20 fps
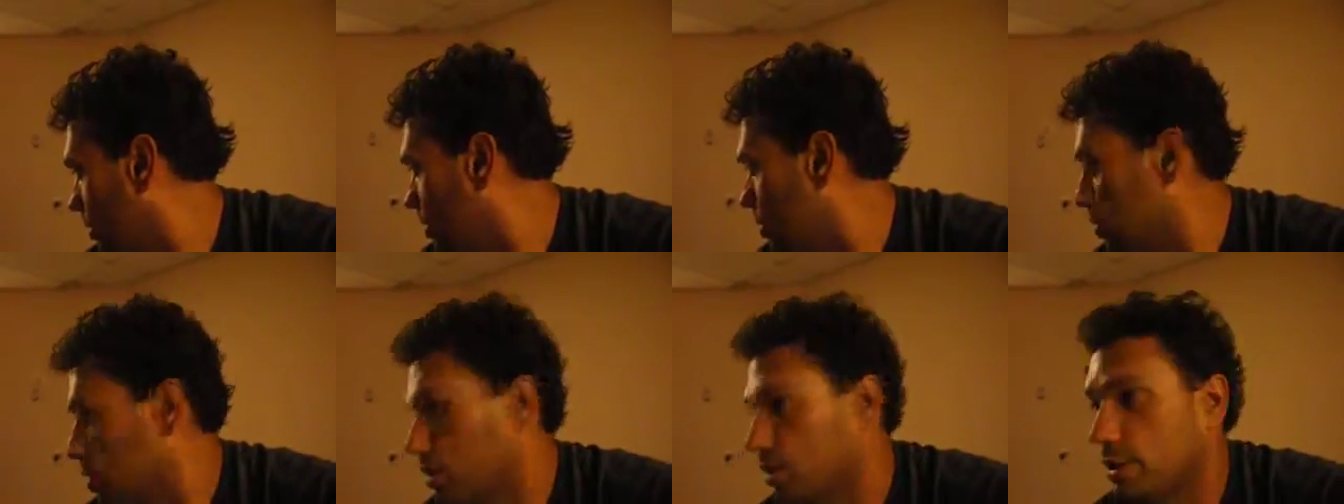
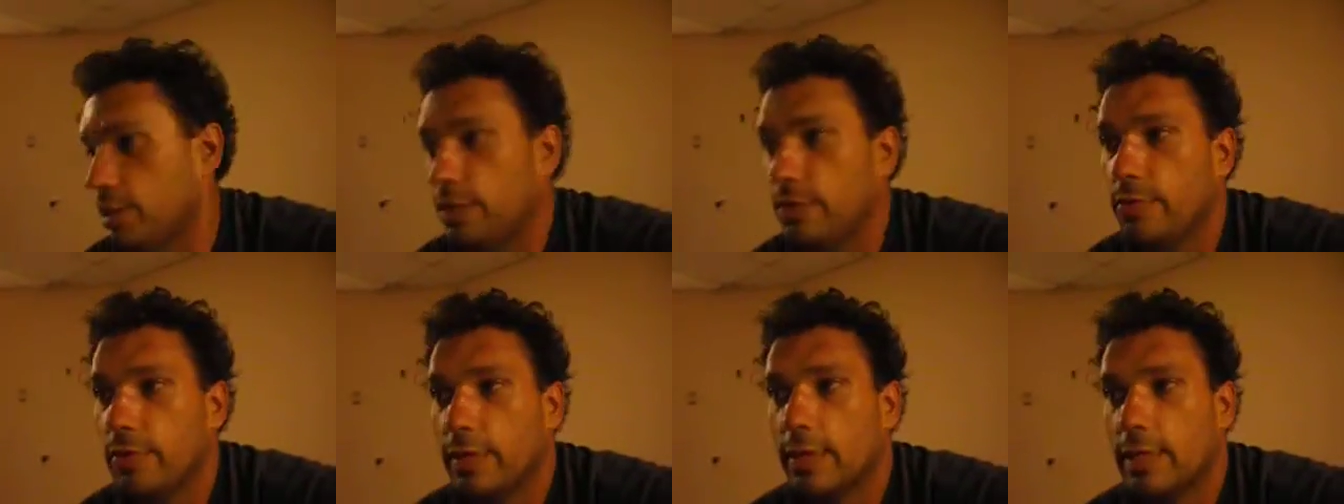
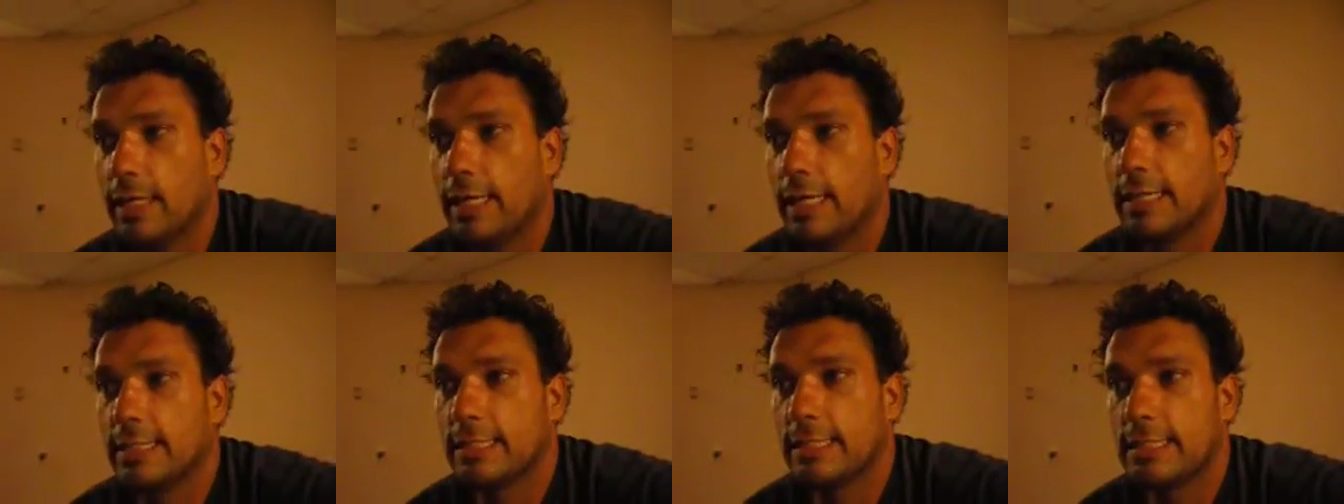she
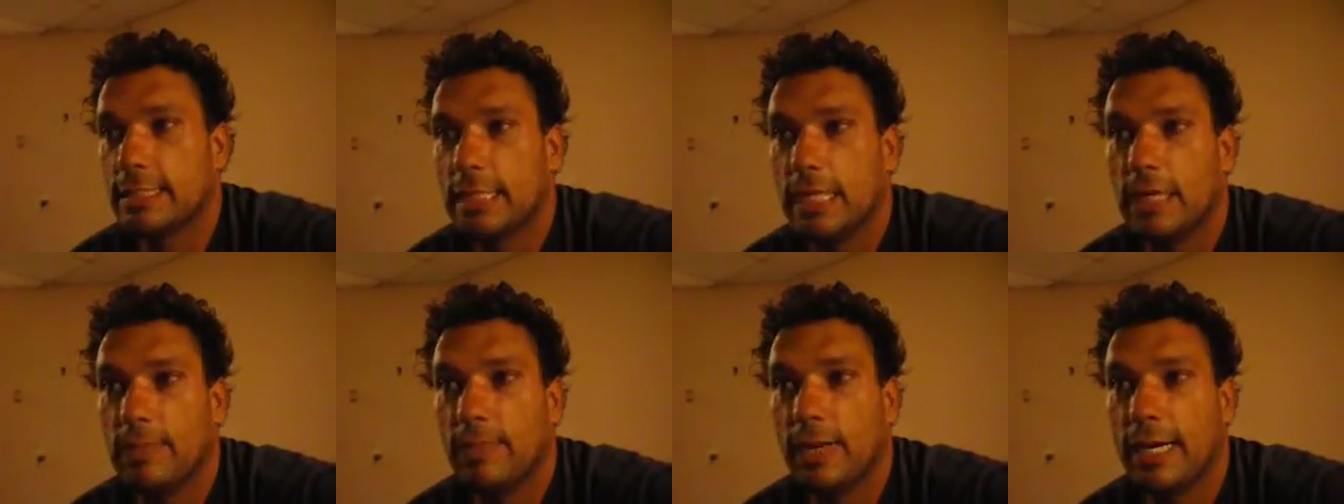realizes
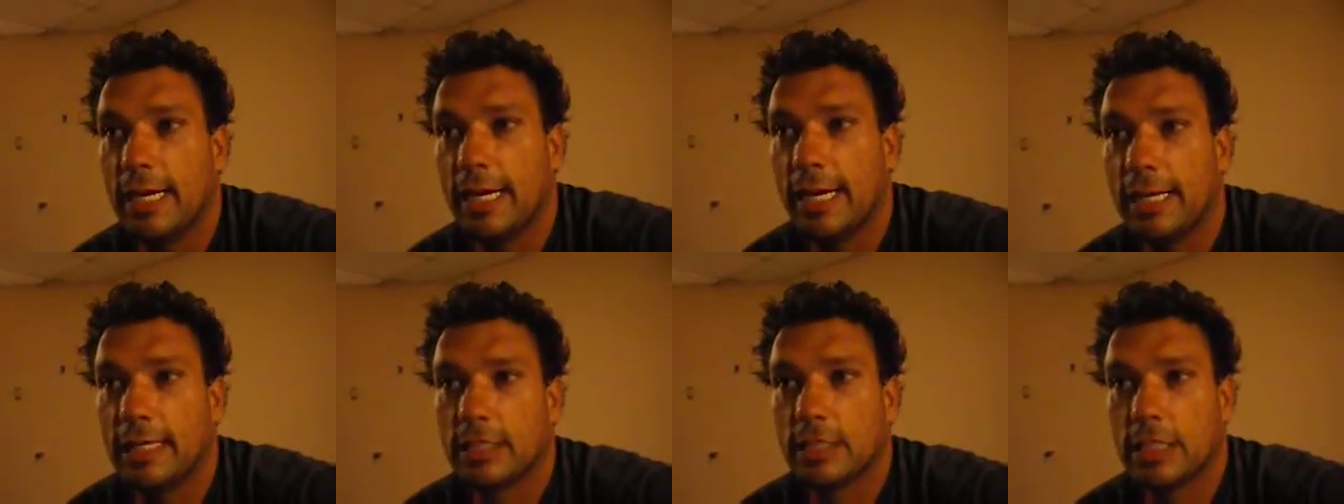he might
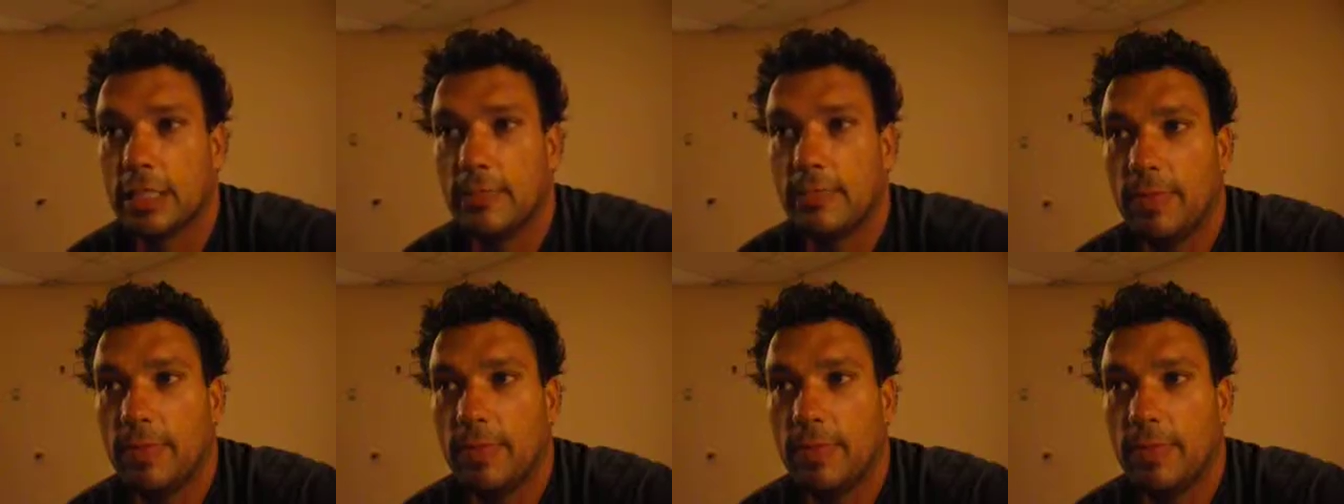actually